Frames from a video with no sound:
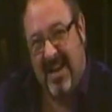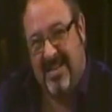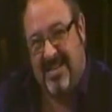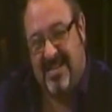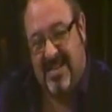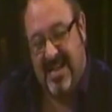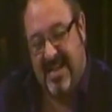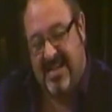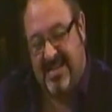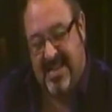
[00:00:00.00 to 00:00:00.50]

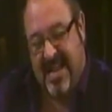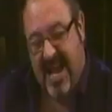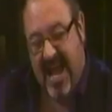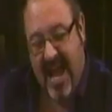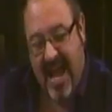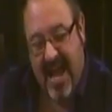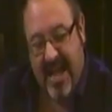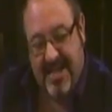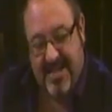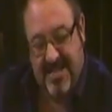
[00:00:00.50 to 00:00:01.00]
Next is
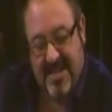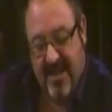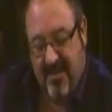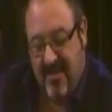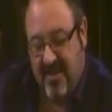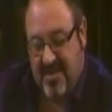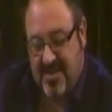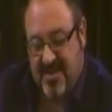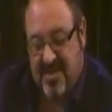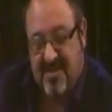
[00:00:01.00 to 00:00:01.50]
the head.
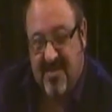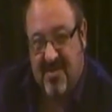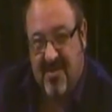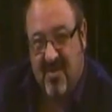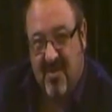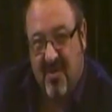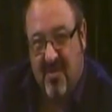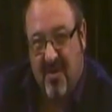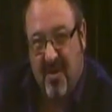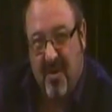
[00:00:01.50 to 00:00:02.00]
Now this
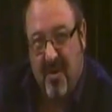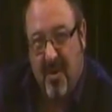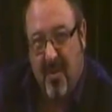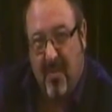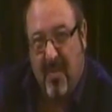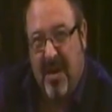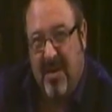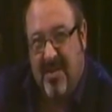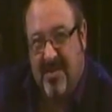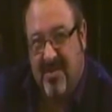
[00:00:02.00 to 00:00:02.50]
is sort of
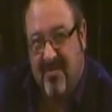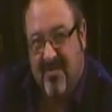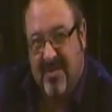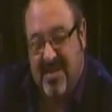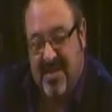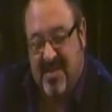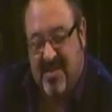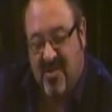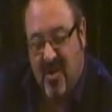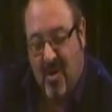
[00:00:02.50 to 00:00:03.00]
the, the piece
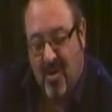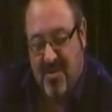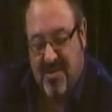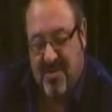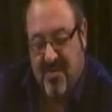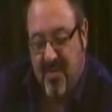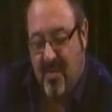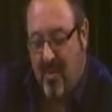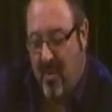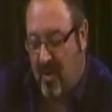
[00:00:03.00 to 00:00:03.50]
de
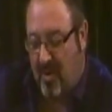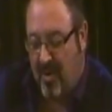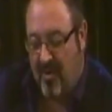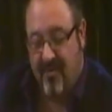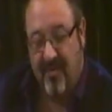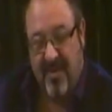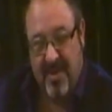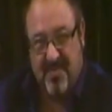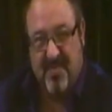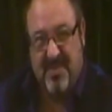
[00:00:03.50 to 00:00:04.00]
resistance of, the
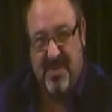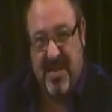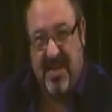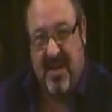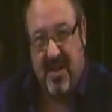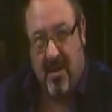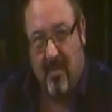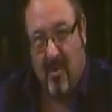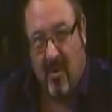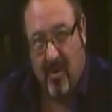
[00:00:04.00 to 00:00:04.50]
model, of this
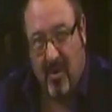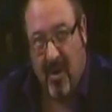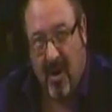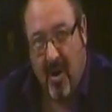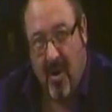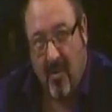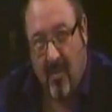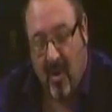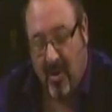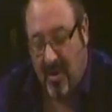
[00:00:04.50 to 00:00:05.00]
particular
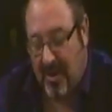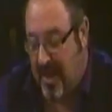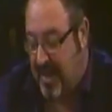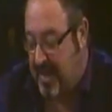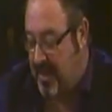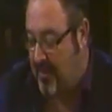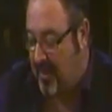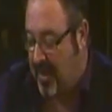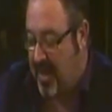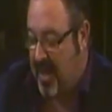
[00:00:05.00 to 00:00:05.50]

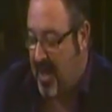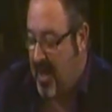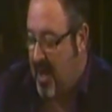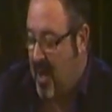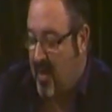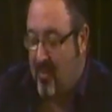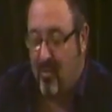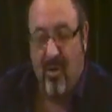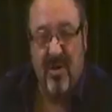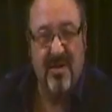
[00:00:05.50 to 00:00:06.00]
model anyway.
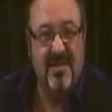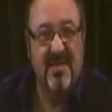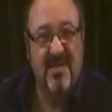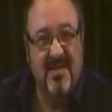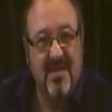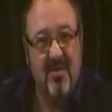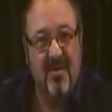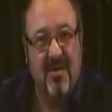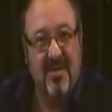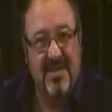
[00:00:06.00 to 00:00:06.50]

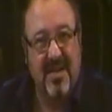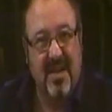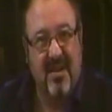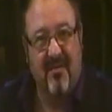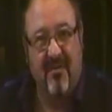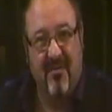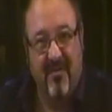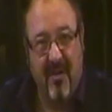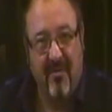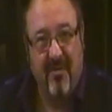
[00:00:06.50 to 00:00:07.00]

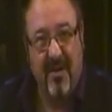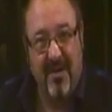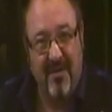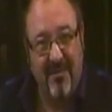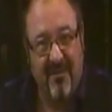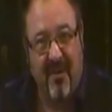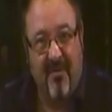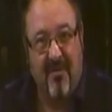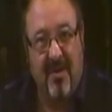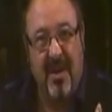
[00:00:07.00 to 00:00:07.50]
Prestosuchus had a
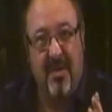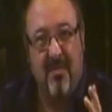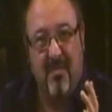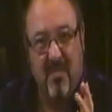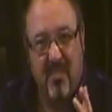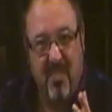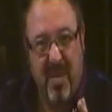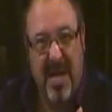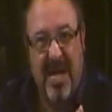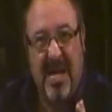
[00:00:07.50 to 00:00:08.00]
very,
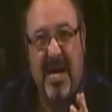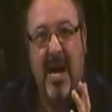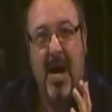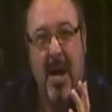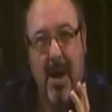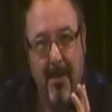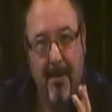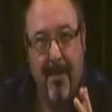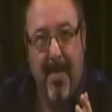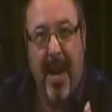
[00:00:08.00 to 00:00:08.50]
very
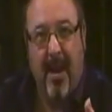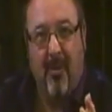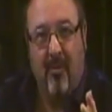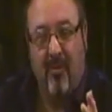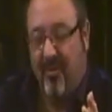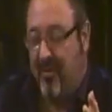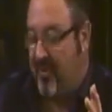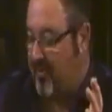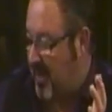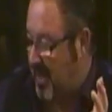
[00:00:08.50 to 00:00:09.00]
big
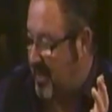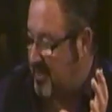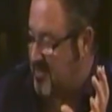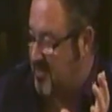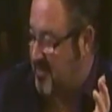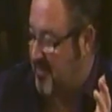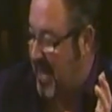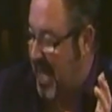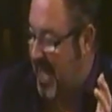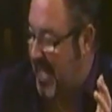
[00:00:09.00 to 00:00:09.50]
mouth,
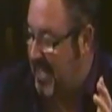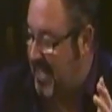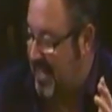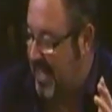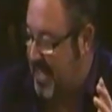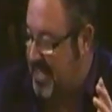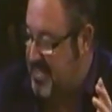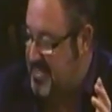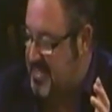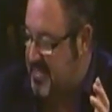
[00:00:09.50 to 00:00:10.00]
that sort of
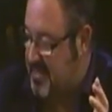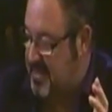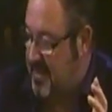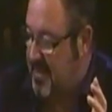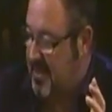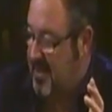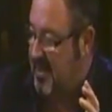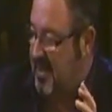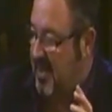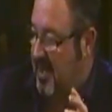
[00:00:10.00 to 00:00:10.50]

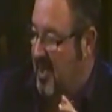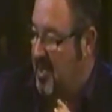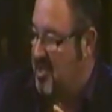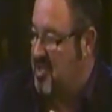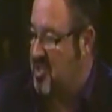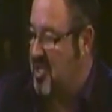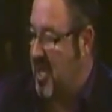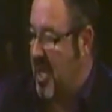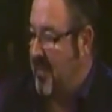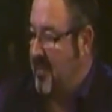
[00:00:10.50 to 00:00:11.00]
alligator
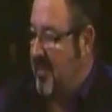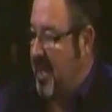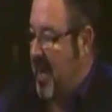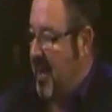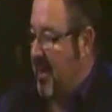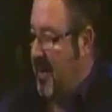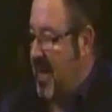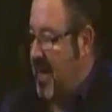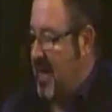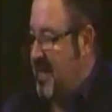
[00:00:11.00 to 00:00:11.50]
uh, shape.
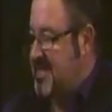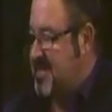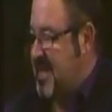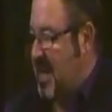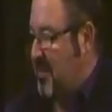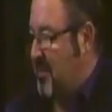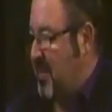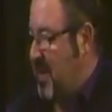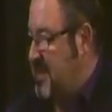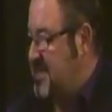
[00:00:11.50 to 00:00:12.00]
Now
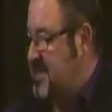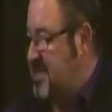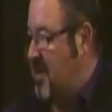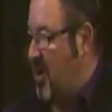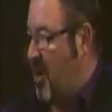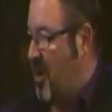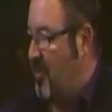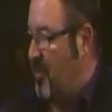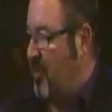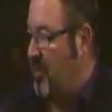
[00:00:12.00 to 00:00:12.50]
here's that
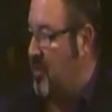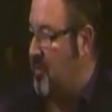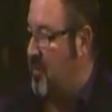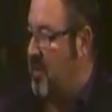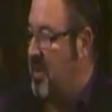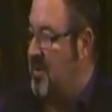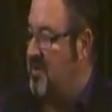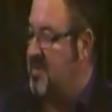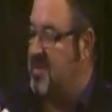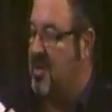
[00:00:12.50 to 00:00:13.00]
piece of
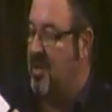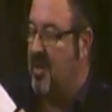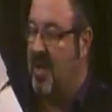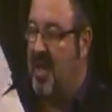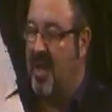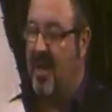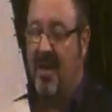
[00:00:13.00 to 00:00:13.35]
cardboard that we used